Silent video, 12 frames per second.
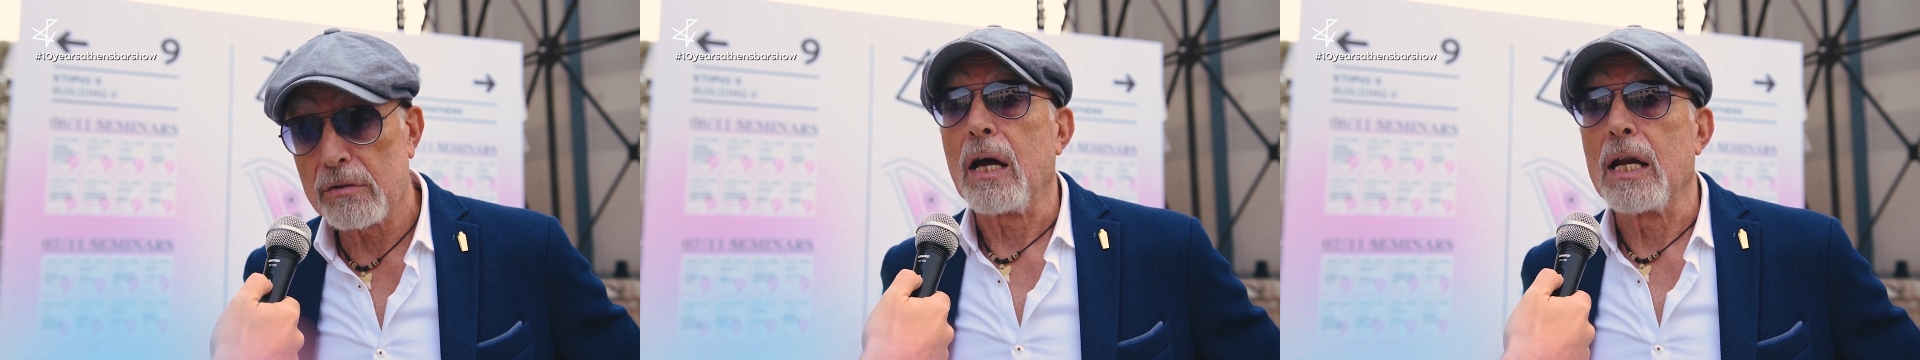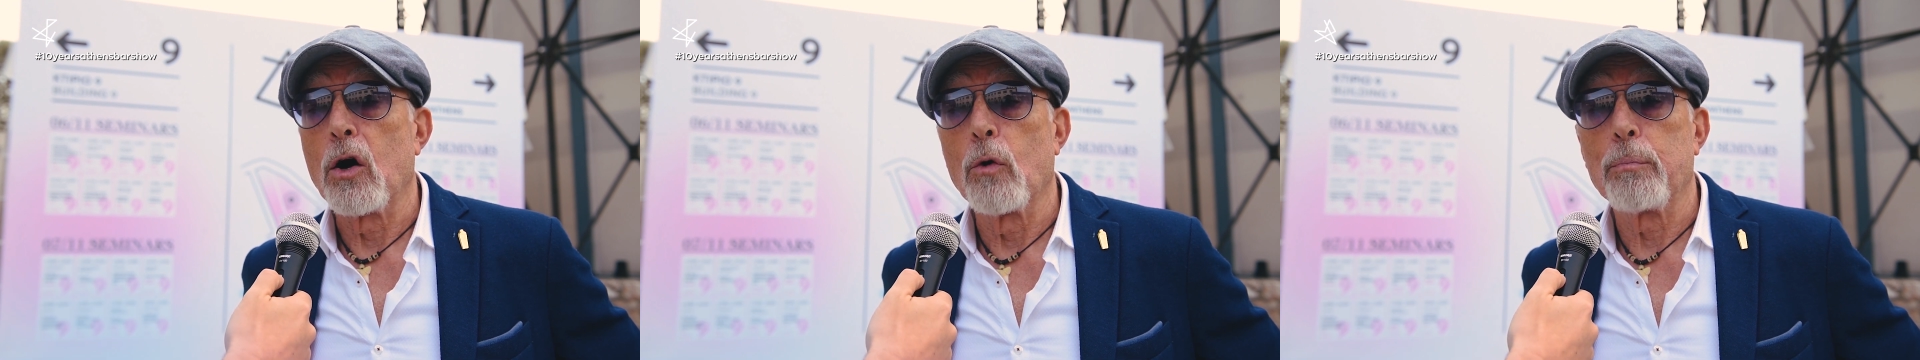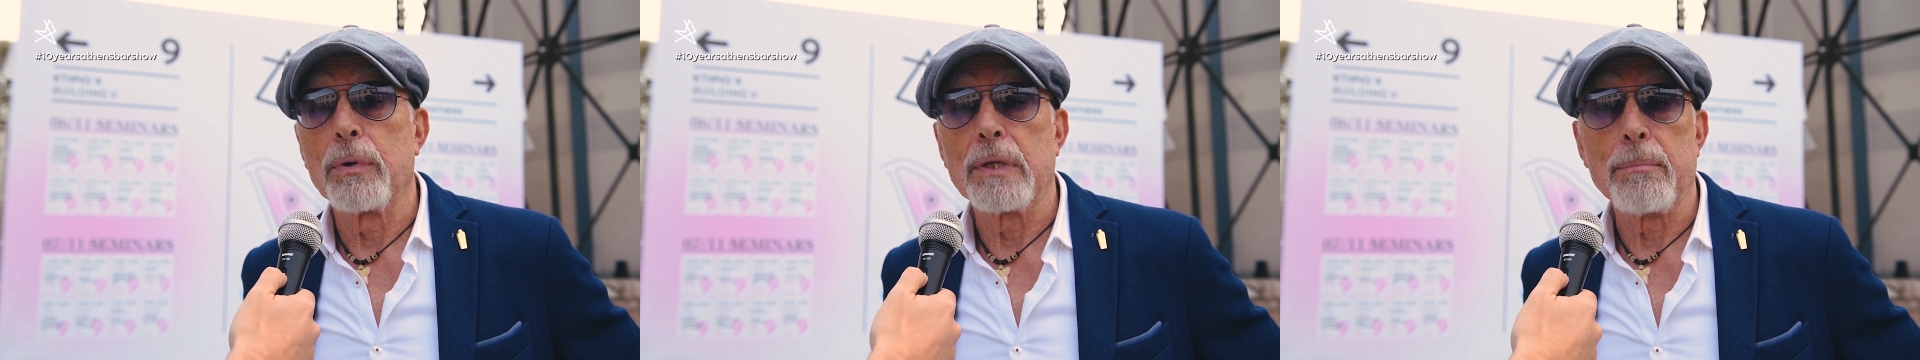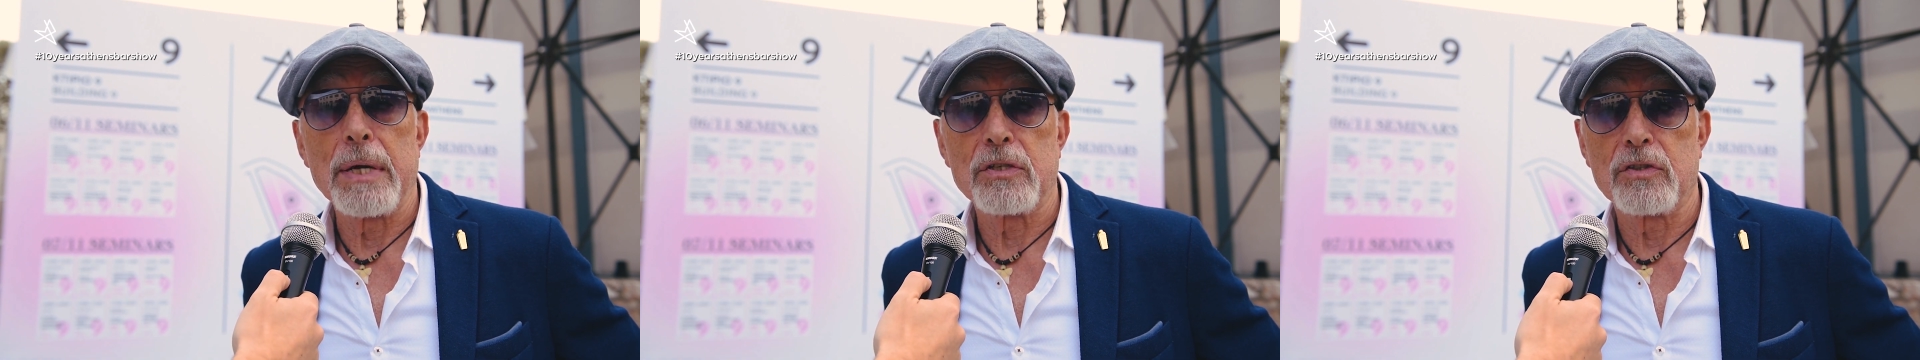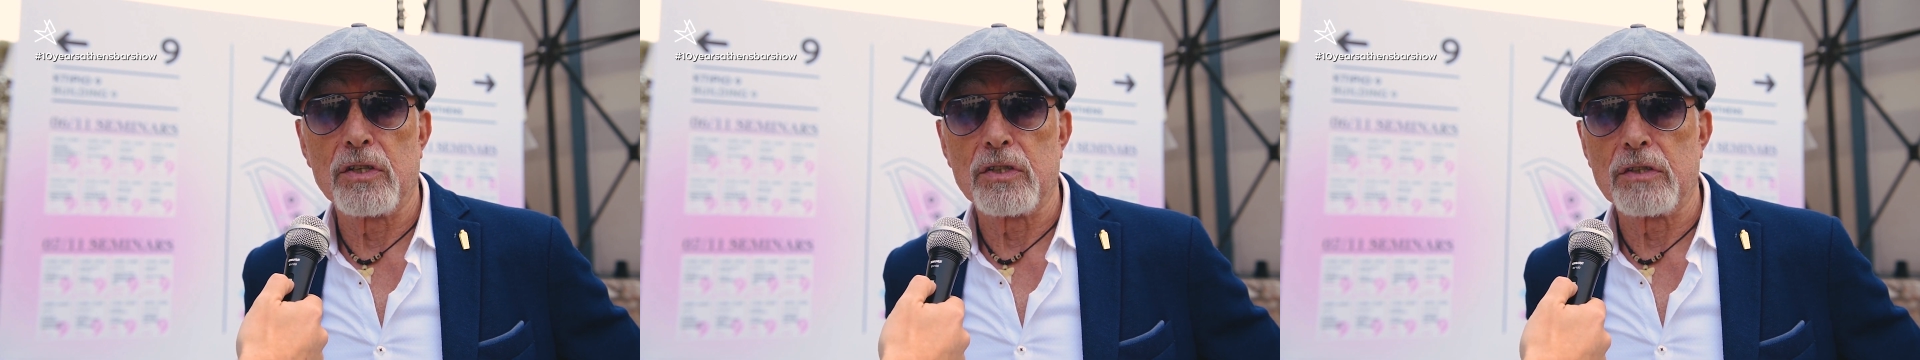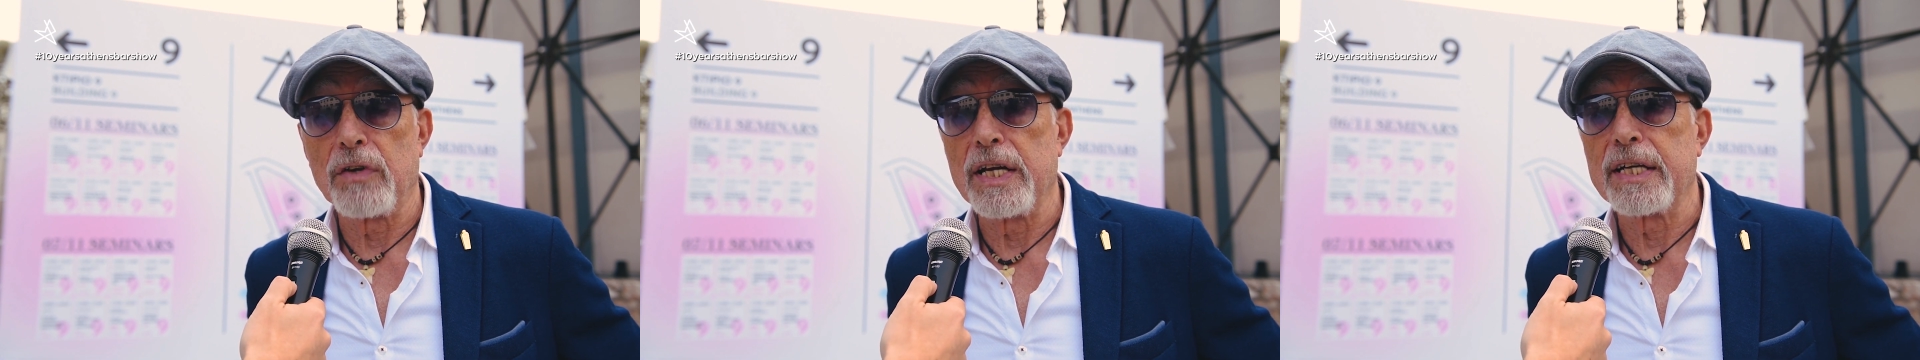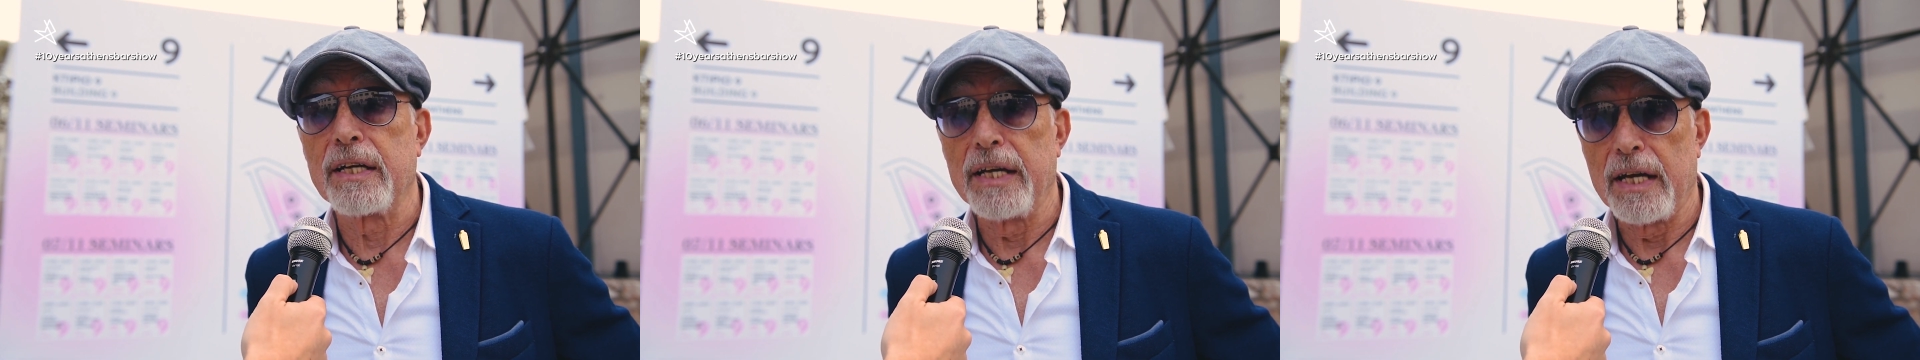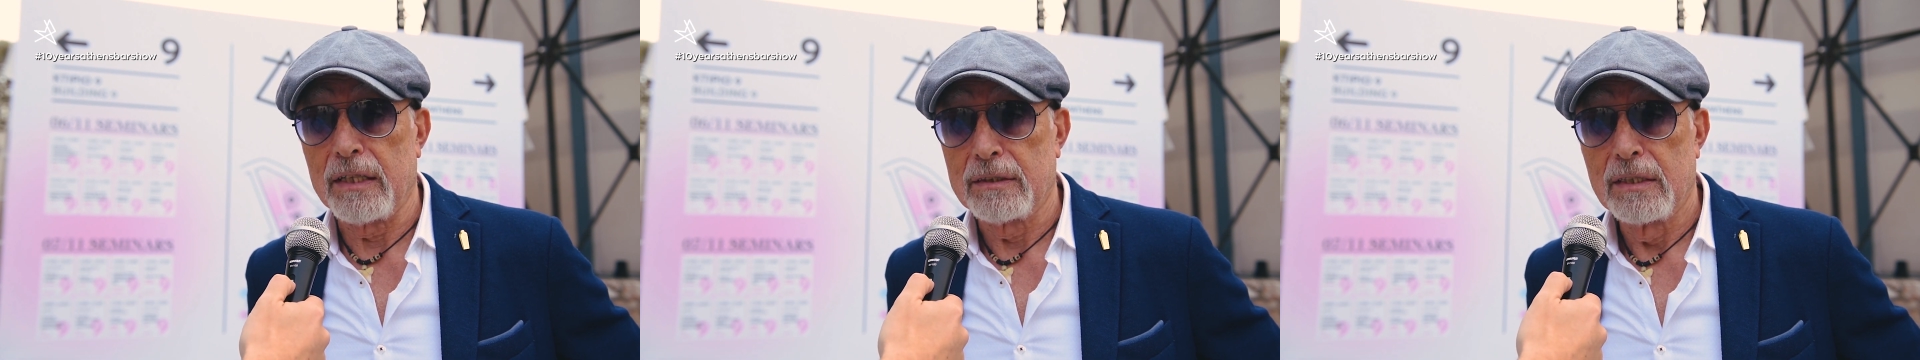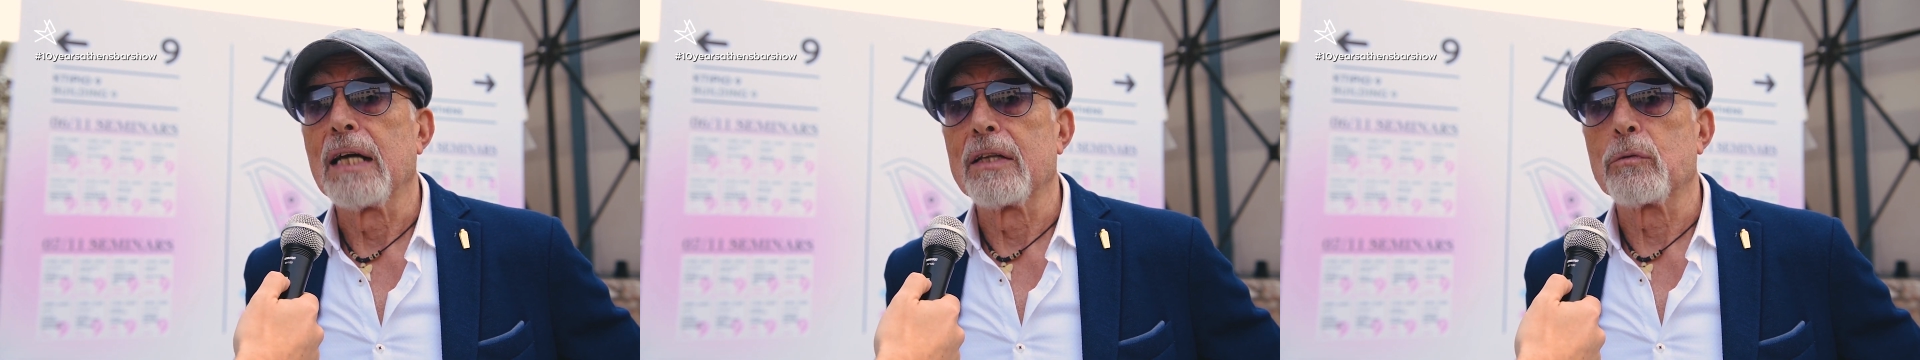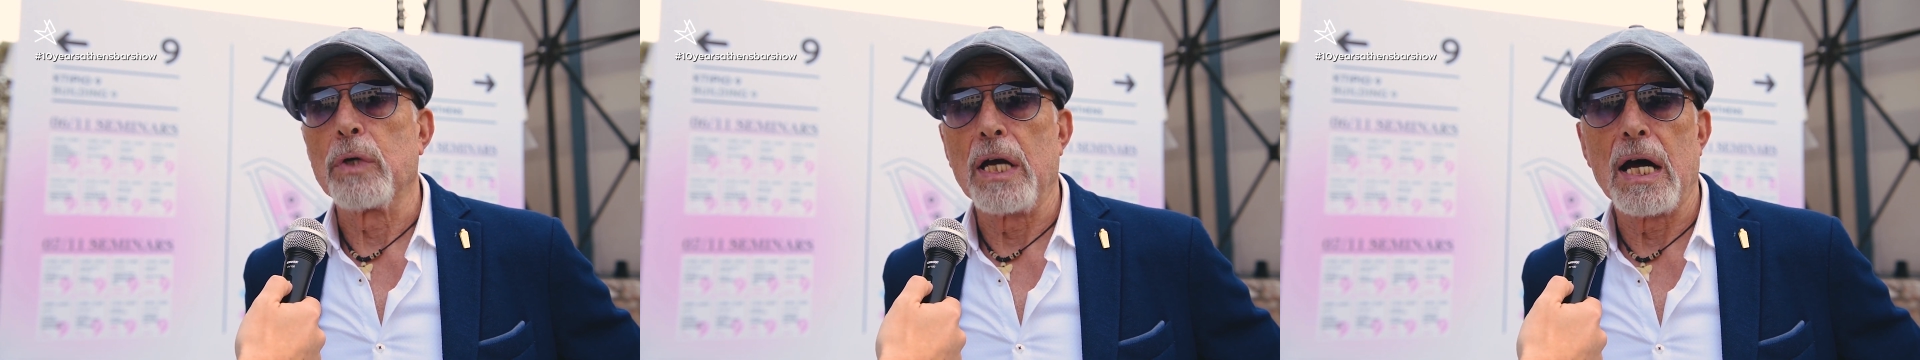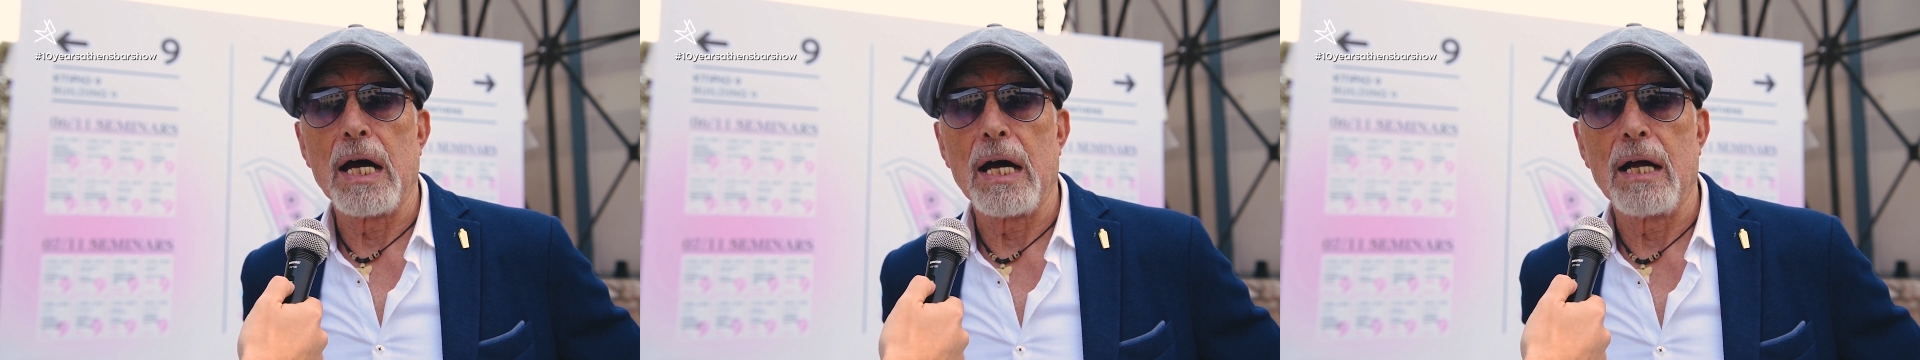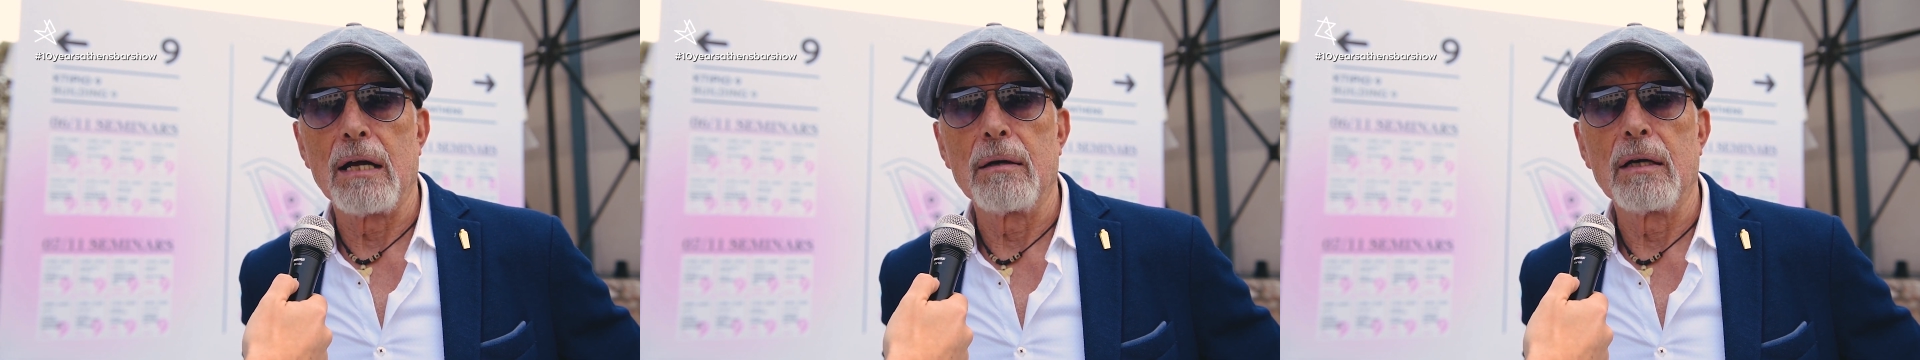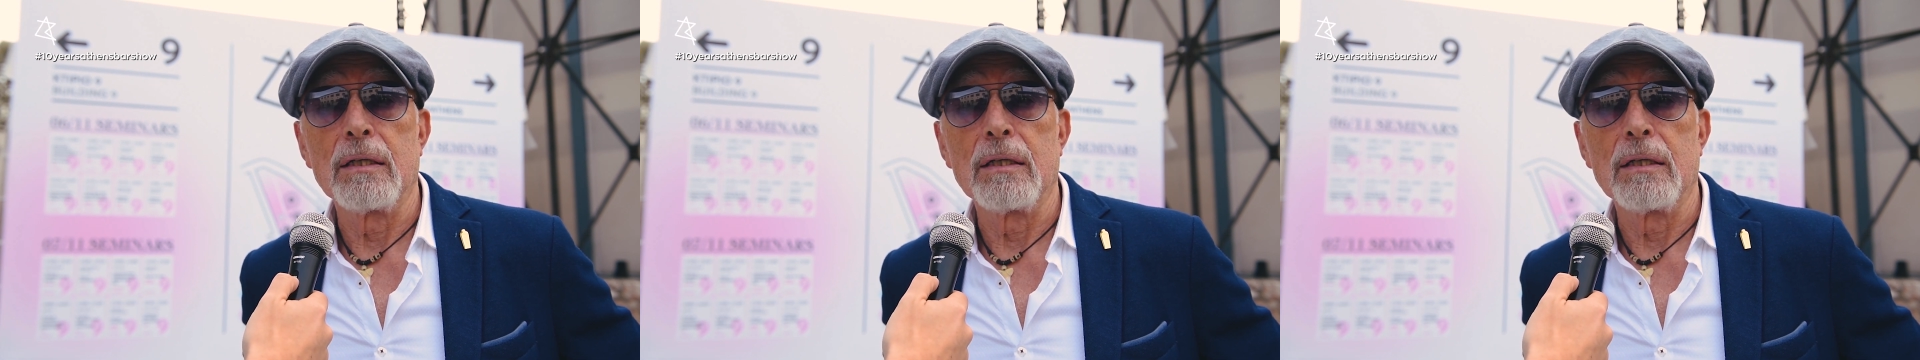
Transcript: and I hope the message is very clear that we are,